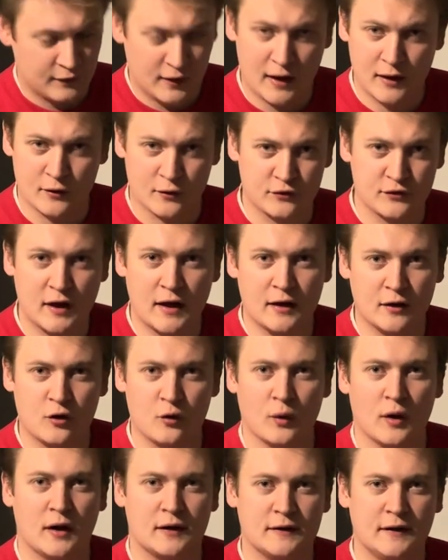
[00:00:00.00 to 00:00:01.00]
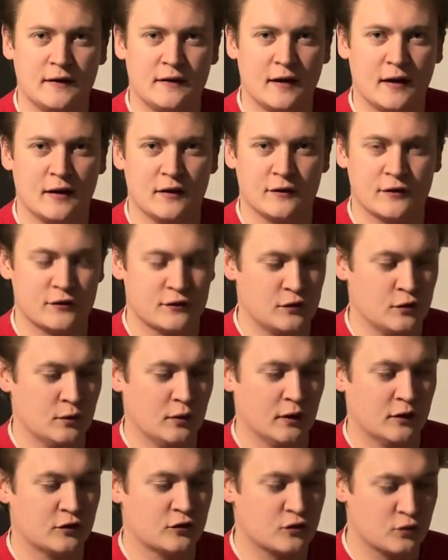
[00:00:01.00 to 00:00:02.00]
I understand correctly, that is
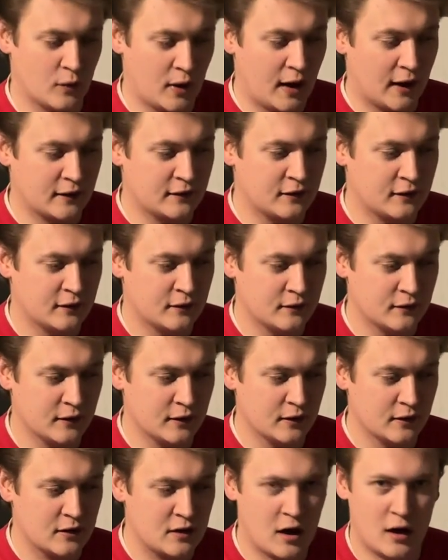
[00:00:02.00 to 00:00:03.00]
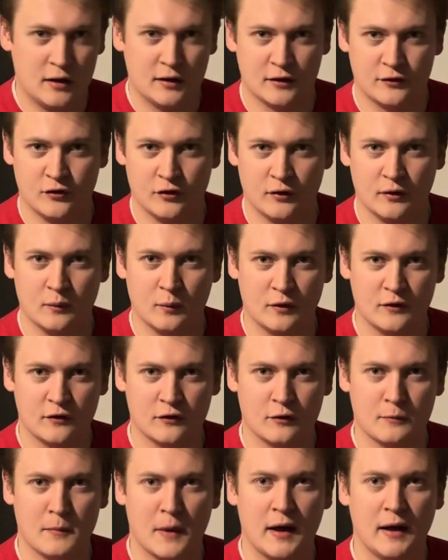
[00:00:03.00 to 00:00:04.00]
to extract the collagen, which is
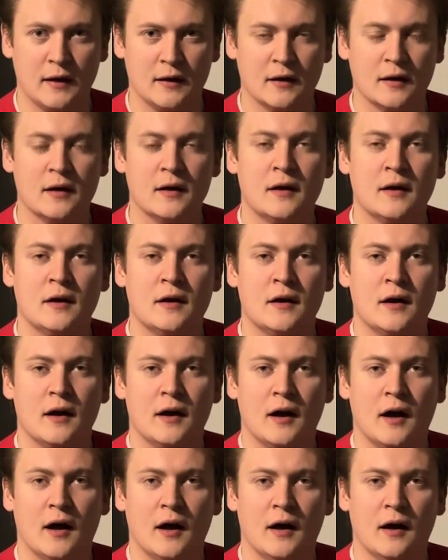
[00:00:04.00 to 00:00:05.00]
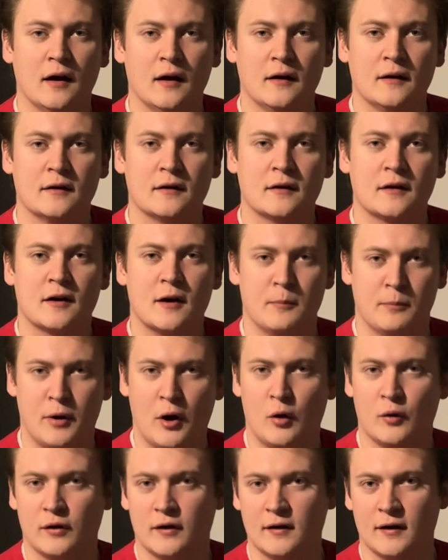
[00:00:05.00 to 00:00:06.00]
a main
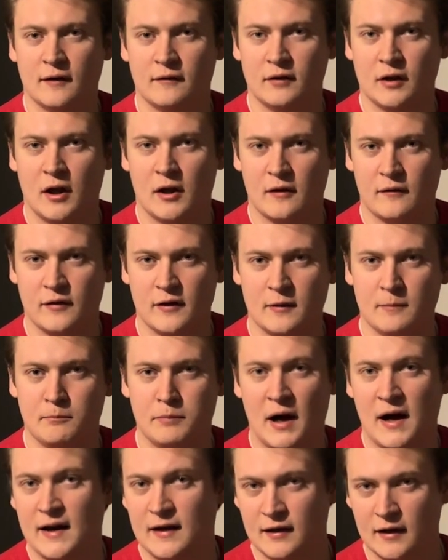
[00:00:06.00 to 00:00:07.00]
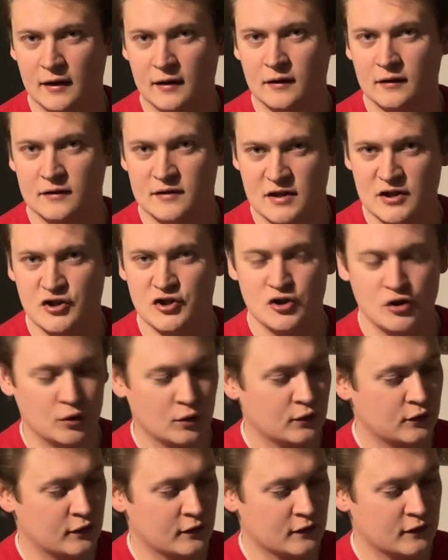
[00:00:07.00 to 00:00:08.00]
component of a lot of the binding
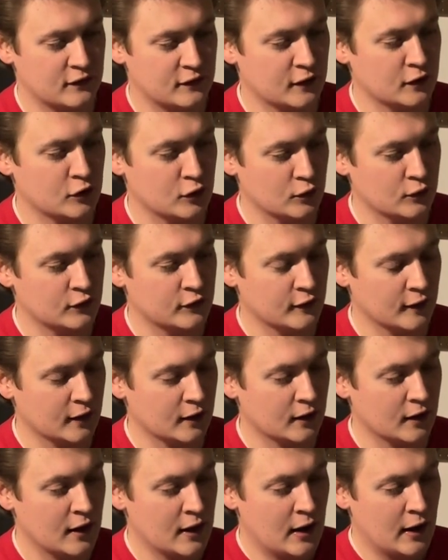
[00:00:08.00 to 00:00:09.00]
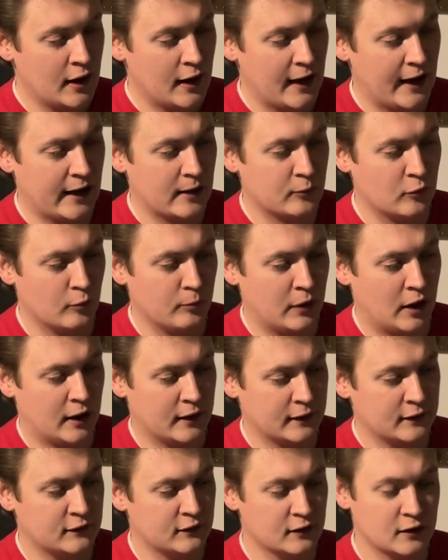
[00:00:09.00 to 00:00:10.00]
tissues and sinews in animal
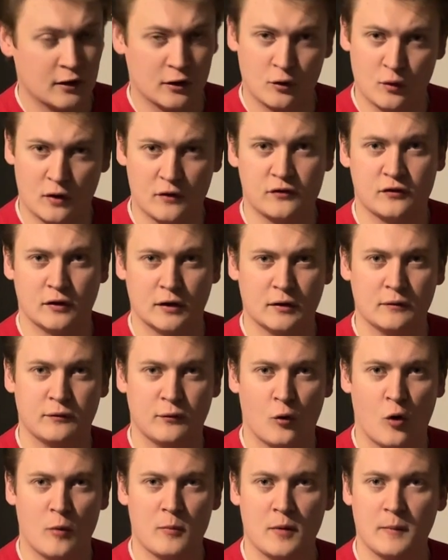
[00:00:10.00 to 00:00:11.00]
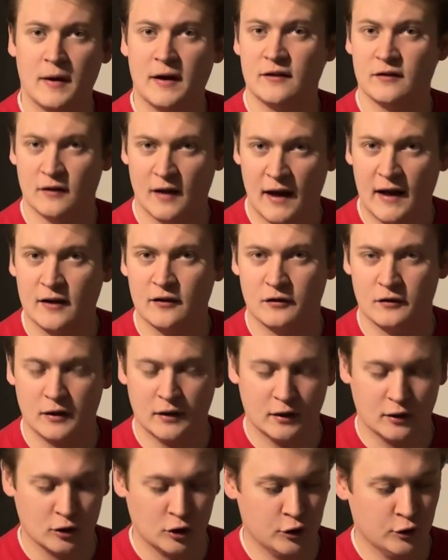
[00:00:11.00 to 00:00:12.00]
bodies. And in a crystalline form, it makes an
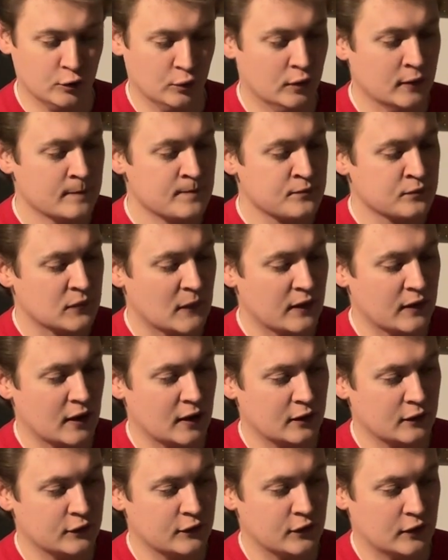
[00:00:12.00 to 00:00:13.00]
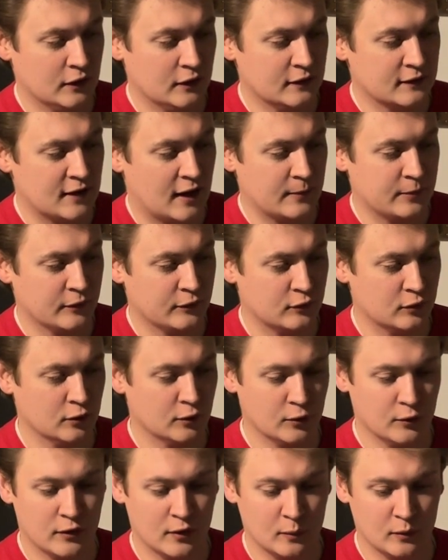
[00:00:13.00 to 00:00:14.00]
excellent glue. And that is the type of
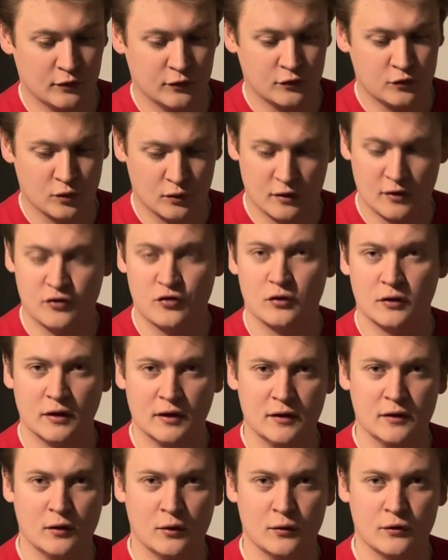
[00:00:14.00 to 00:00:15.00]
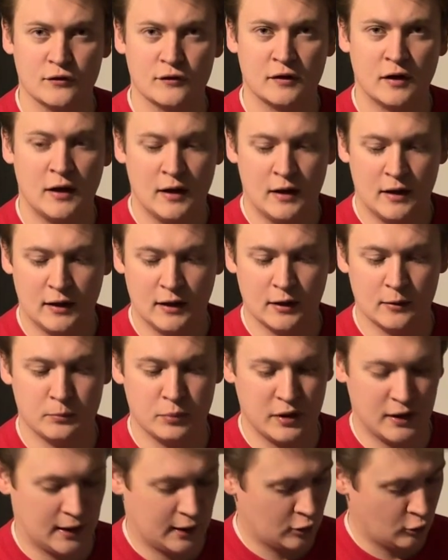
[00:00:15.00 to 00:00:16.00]
glue that was traditionally used in
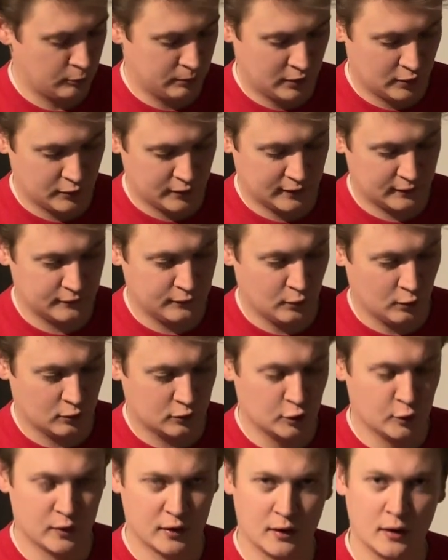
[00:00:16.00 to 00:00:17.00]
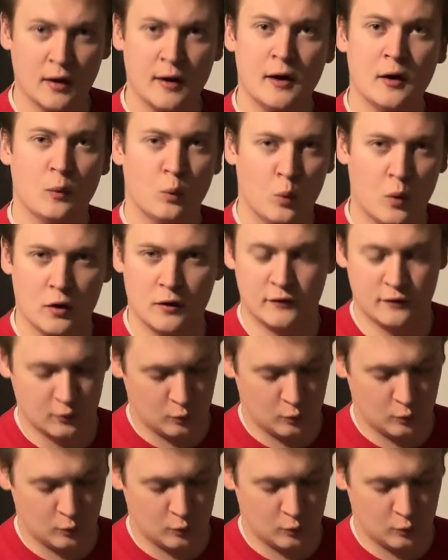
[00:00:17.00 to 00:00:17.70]
piano building for gluing wood to